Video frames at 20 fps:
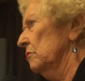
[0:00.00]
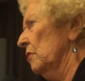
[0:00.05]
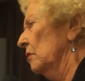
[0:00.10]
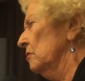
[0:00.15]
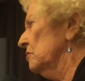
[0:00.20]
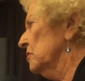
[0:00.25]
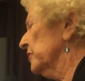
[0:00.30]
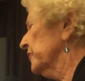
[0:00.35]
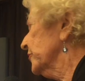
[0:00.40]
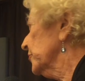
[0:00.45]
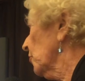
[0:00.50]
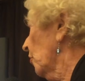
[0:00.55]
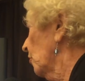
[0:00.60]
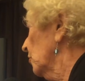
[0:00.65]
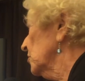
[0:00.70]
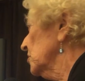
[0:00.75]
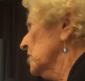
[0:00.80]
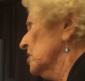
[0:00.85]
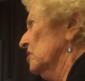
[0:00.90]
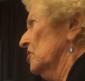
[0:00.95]
loads of
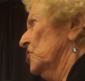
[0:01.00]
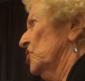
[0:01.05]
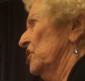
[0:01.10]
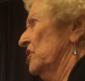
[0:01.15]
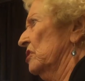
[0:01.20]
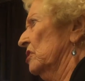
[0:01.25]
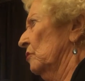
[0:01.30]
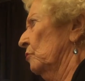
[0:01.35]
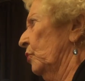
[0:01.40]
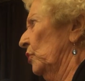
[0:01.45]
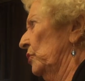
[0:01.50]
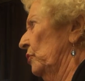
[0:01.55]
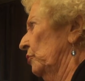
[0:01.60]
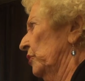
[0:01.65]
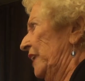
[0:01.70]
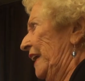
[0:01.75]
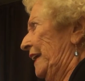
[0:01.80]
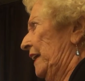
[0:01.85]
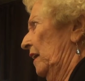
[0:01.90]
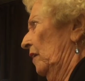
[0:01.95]
songs. And she said, well, you
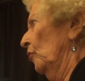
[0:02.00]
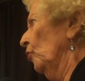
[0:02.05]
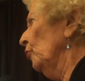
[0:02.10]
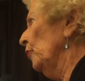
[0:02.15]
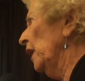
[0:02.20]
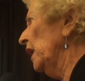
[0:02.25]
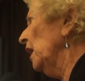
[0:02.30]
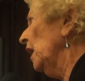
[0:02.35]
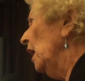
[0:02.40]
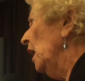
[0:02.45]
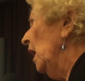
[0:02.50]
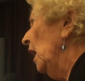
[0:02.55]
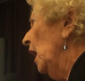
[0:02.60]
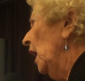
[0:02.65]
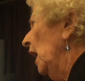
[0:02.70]
want to kill me?